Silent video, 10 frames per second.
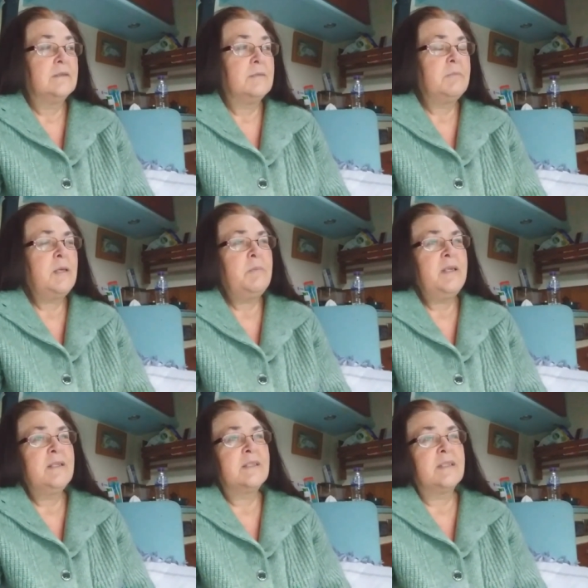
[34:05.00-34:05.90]
Maybe
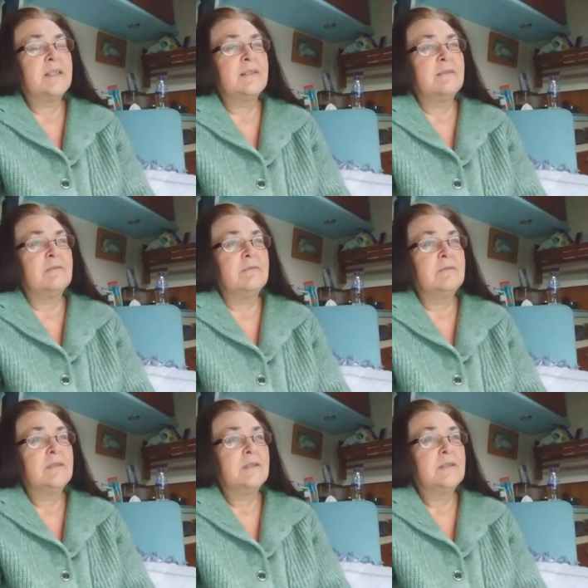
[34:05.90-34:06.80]
instead of,
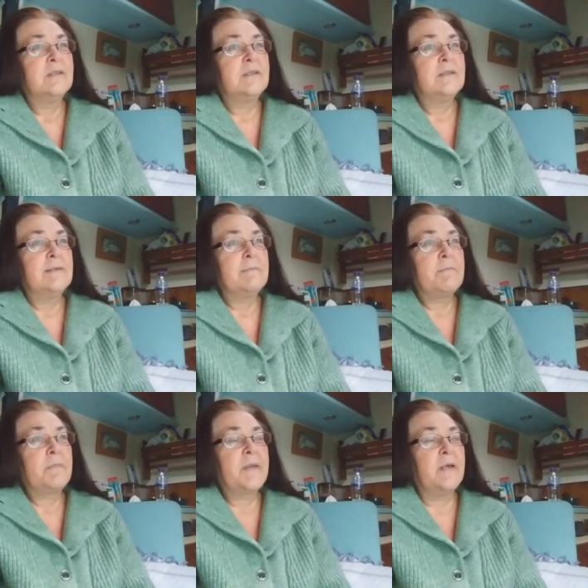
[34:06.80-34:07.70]

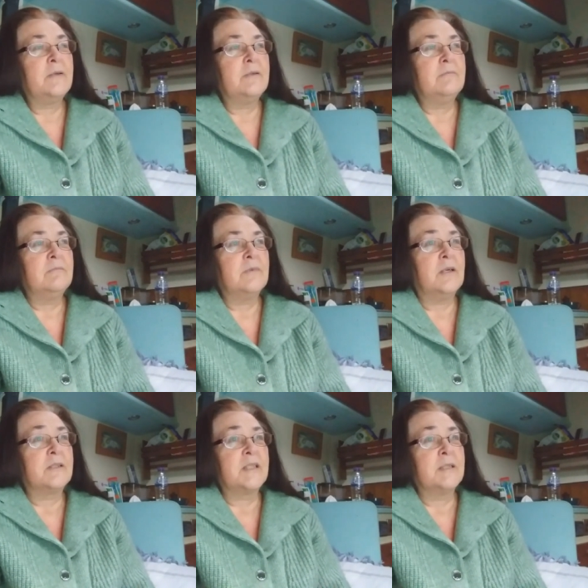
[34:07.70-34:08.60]
you know,
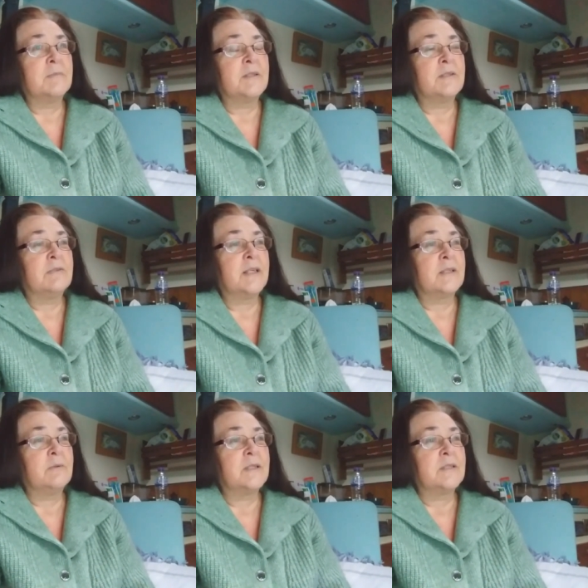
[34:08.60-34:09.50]
asking them a direct
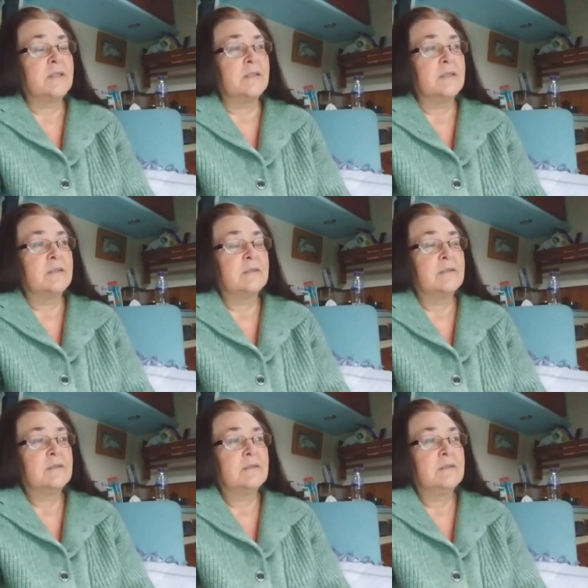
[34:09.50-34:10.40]
question,
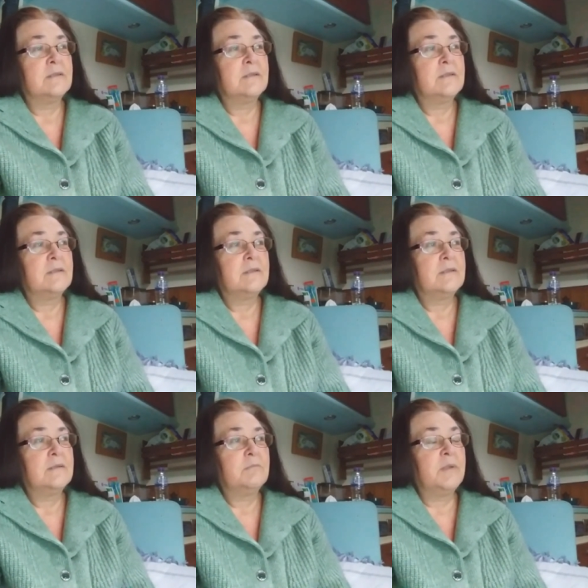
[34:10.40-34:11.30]

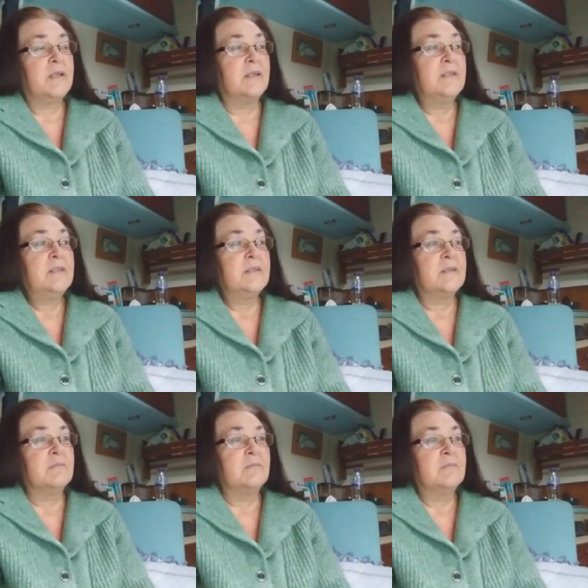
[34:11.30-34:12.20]
be kind to
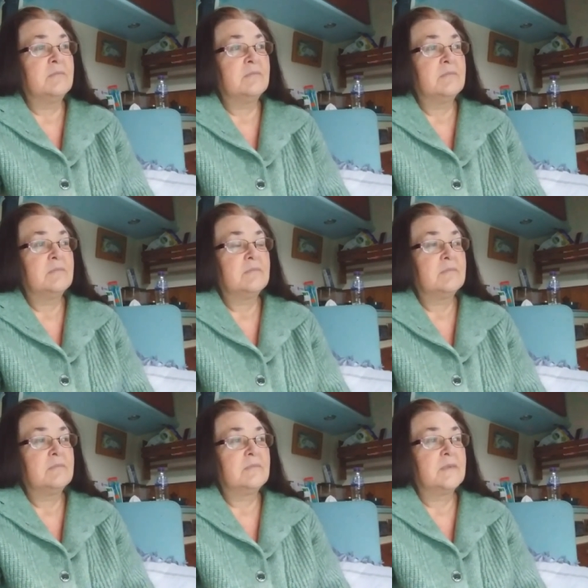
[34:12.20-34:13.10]
them
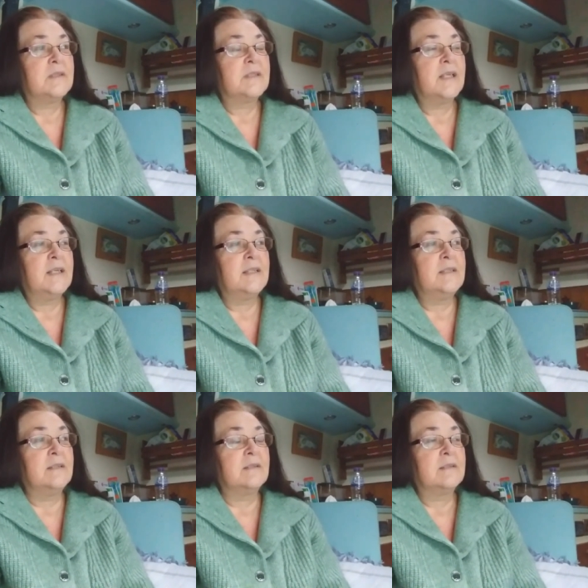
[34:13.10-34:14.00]
and say, look,